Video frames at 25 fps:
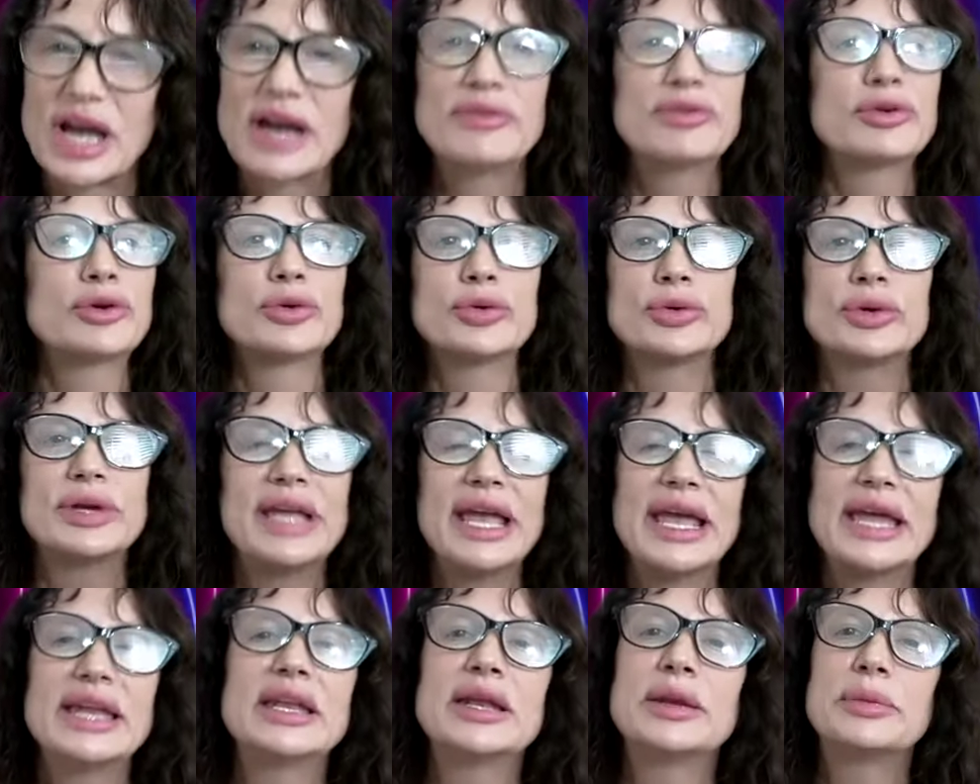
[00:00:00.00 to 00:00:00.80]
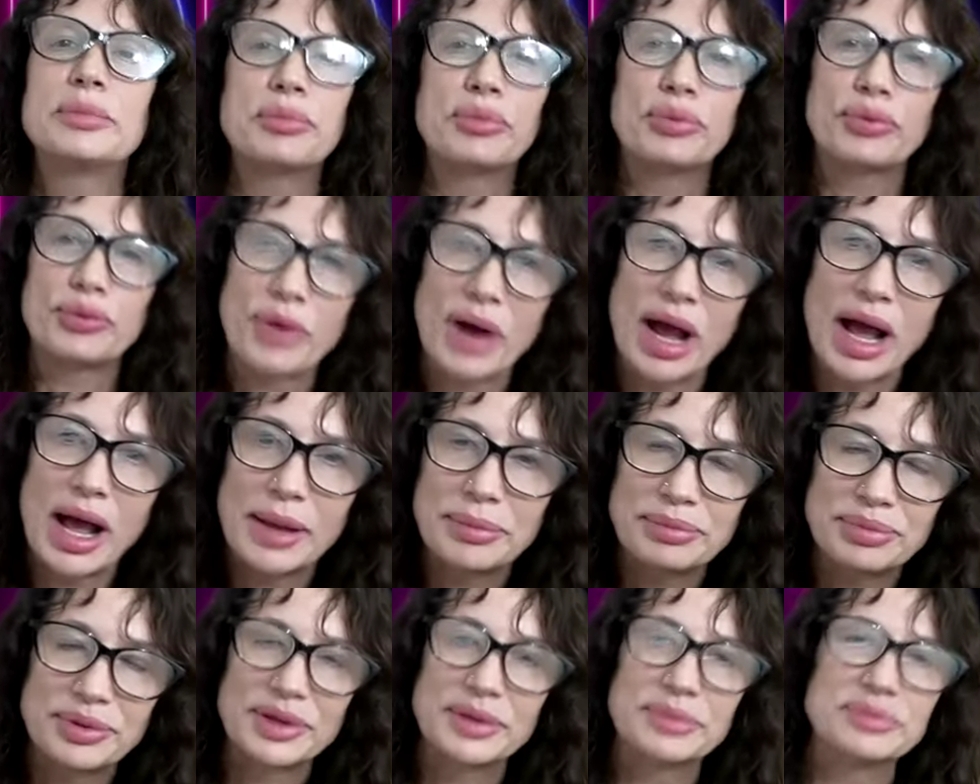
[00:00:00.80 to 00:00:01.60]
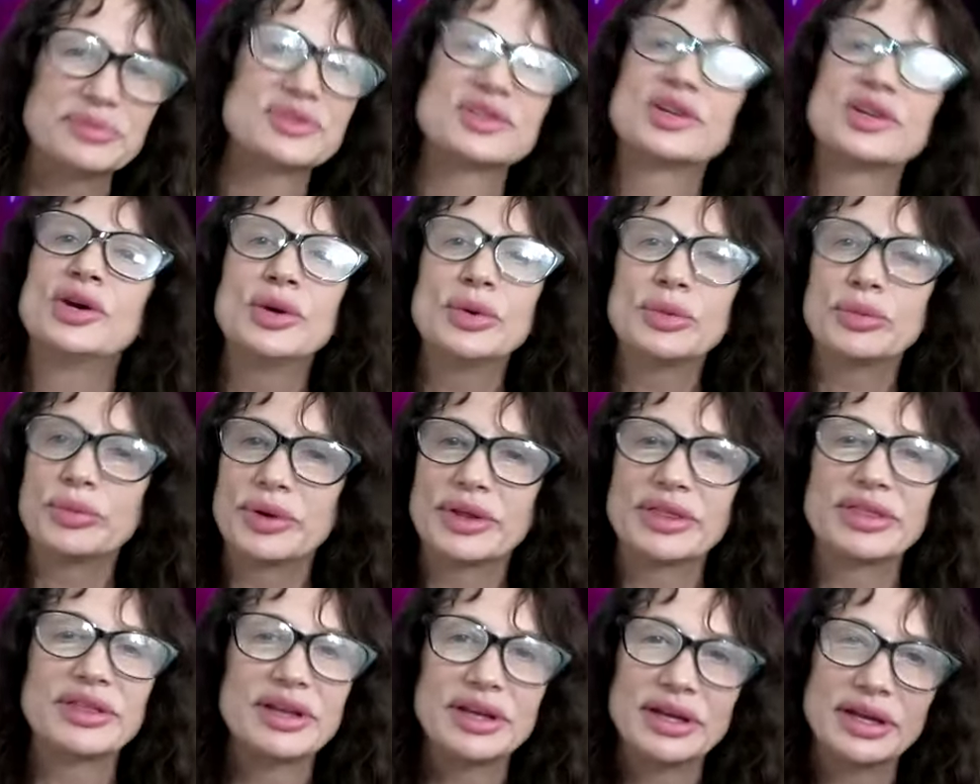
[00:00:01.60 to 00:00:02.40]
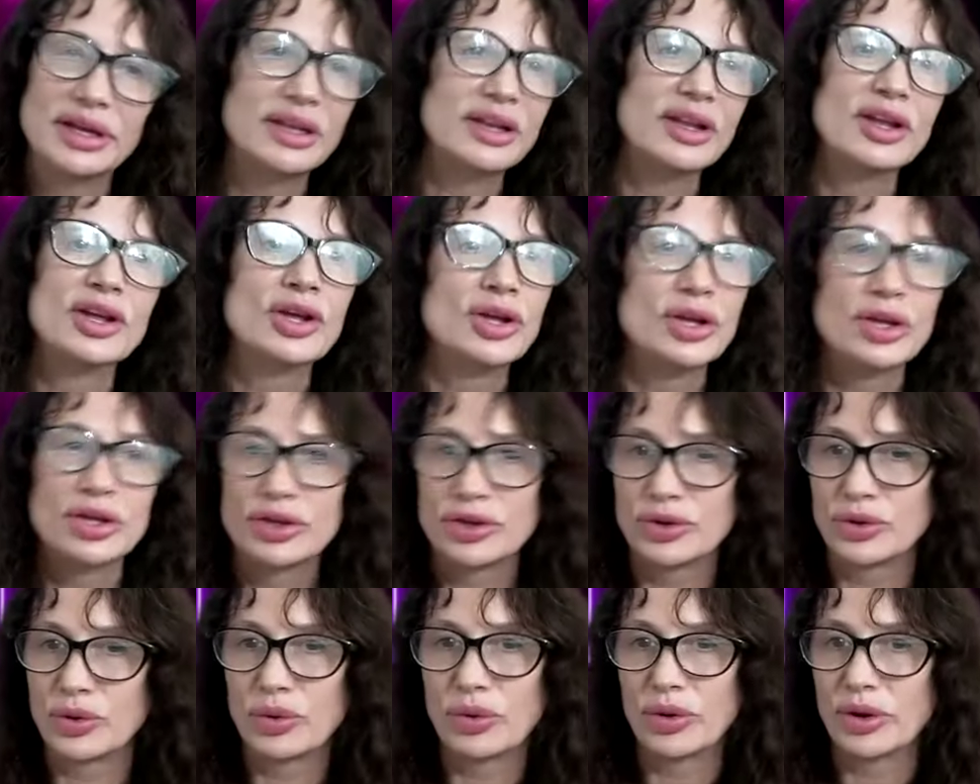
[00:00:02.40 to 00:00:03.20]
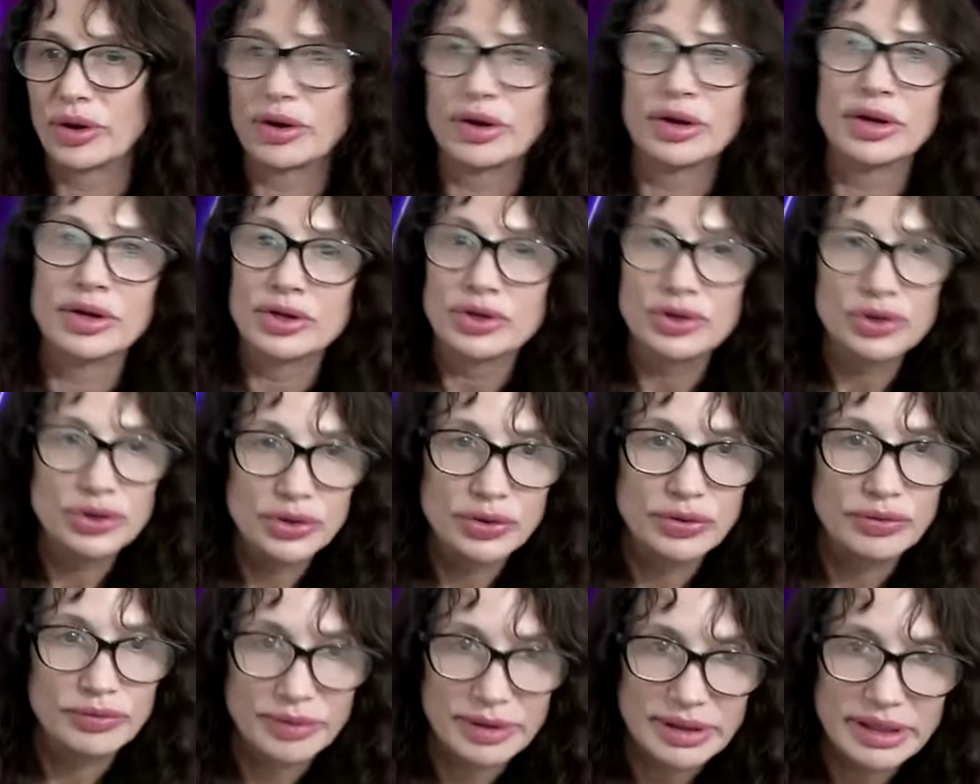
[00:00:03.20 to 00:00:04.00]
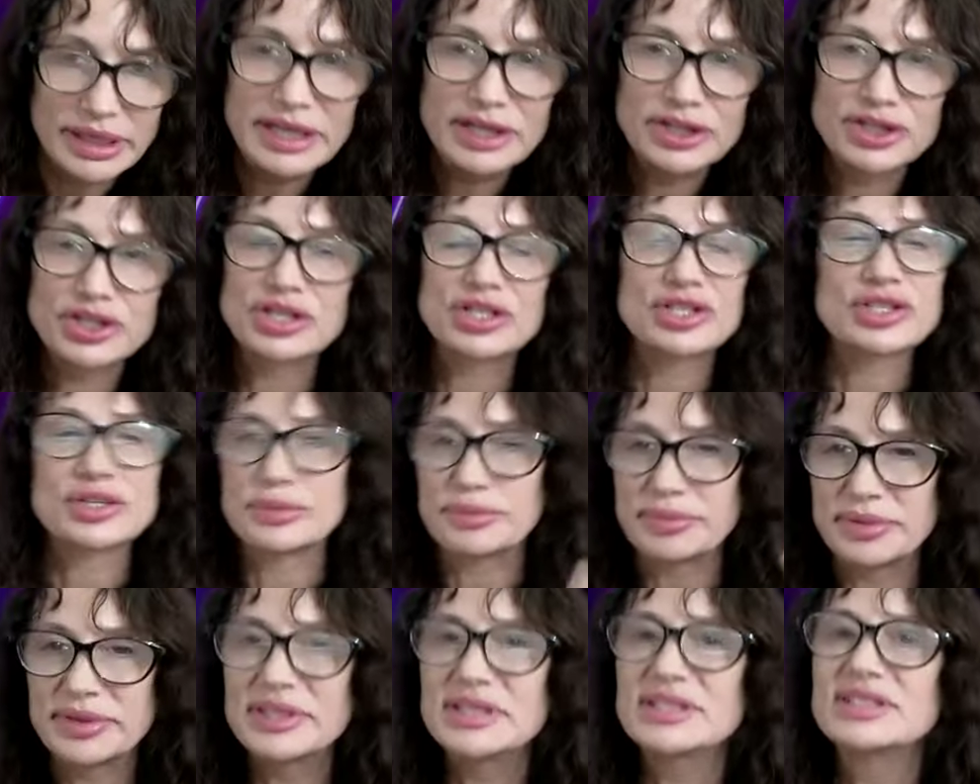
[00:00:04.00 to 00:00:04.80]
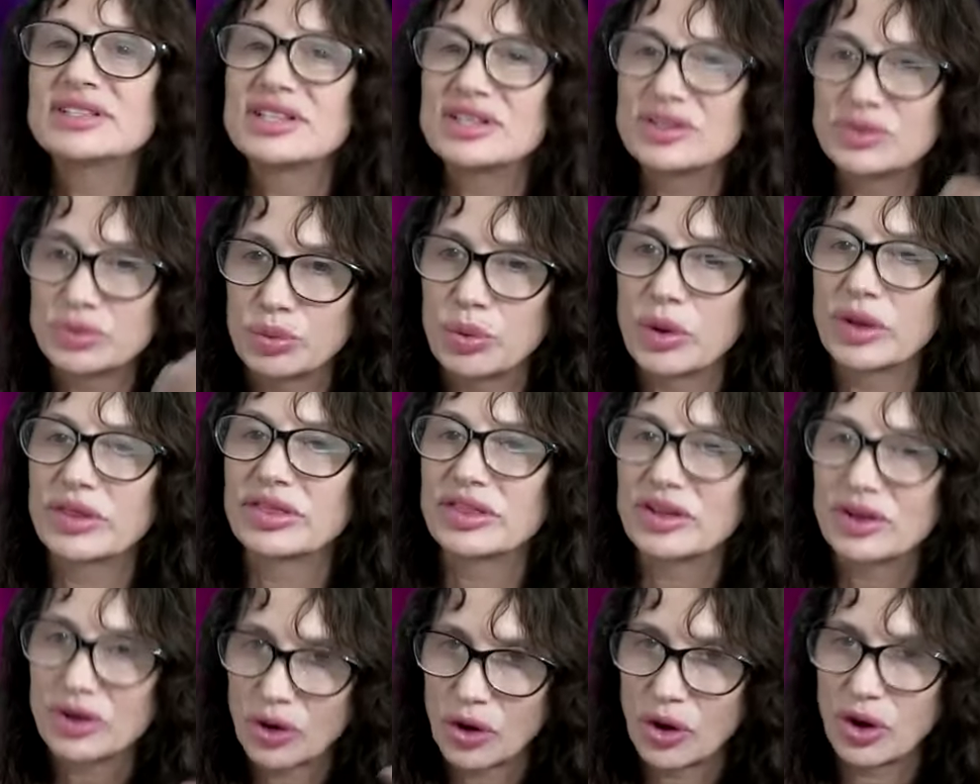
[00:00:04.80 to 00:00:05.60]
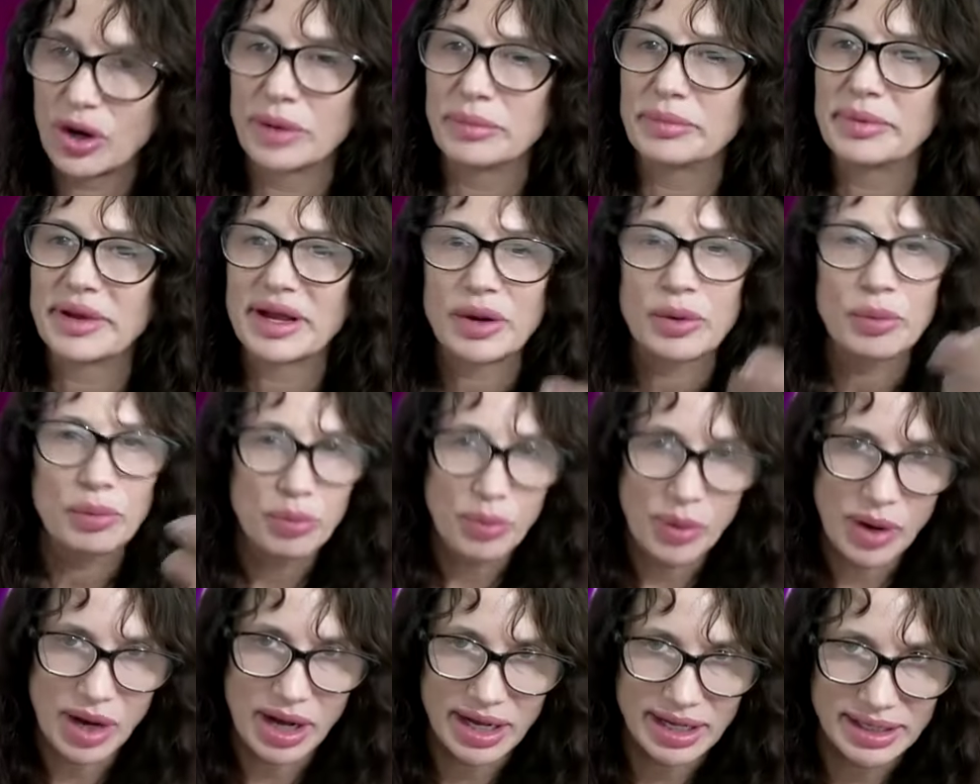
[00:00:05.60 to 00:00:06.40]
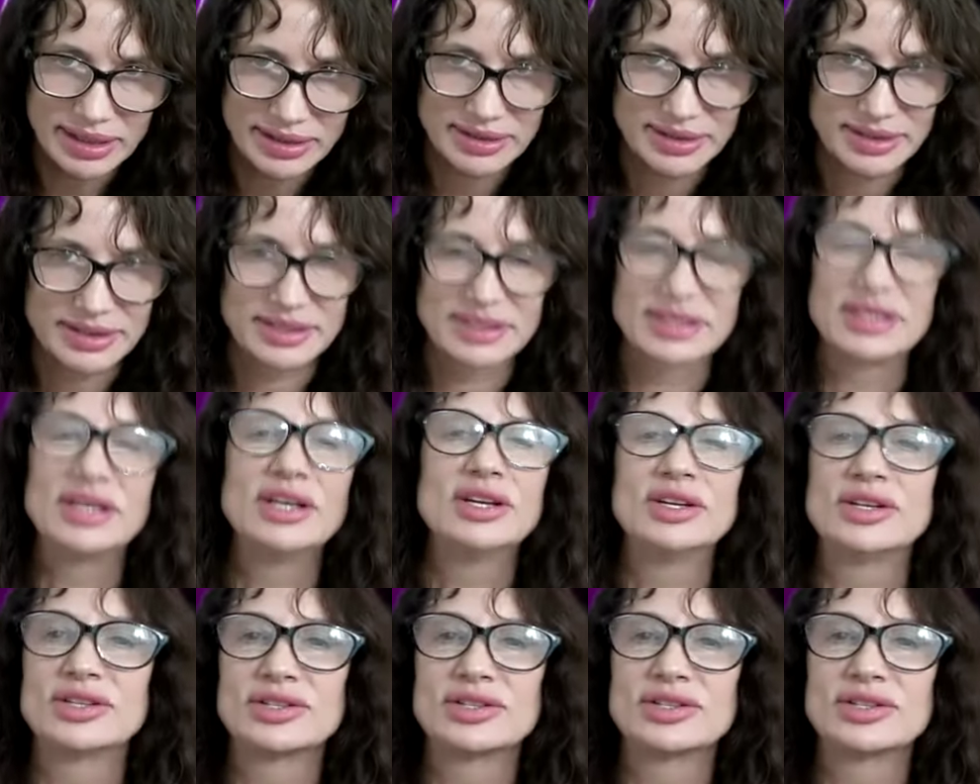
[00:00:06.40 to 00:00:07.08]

I've created problems within your new relationship. This is what the karmic wants.